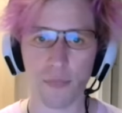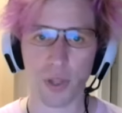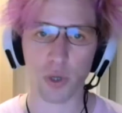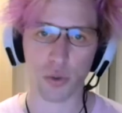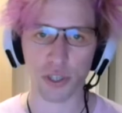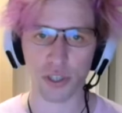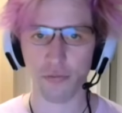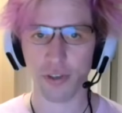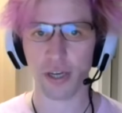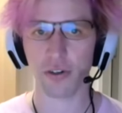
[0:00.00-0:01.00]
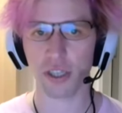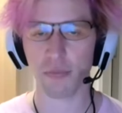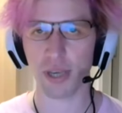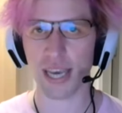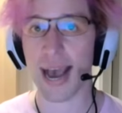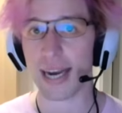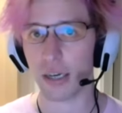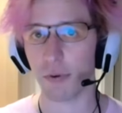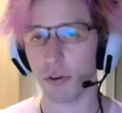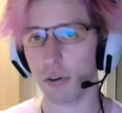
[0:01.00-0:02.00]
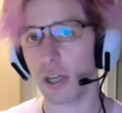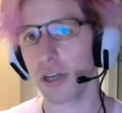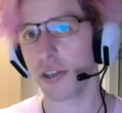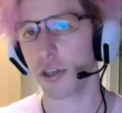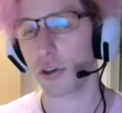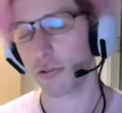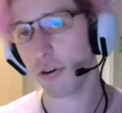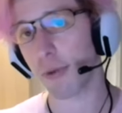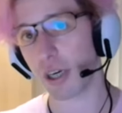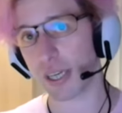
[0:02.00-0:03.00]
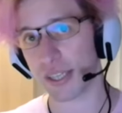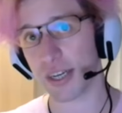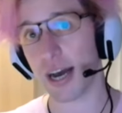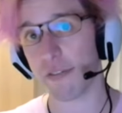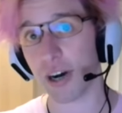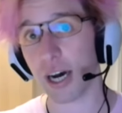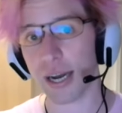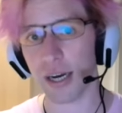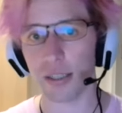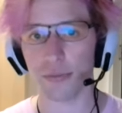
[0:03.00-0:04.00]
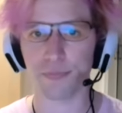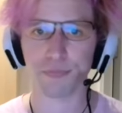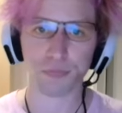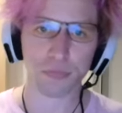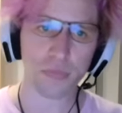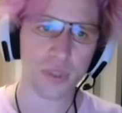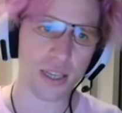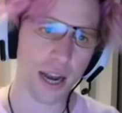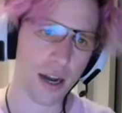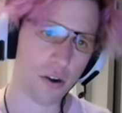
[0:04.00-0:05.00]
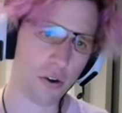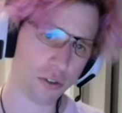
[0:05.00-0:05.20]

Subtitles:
which was revealed to be hackable, so you could remotely start a fire, or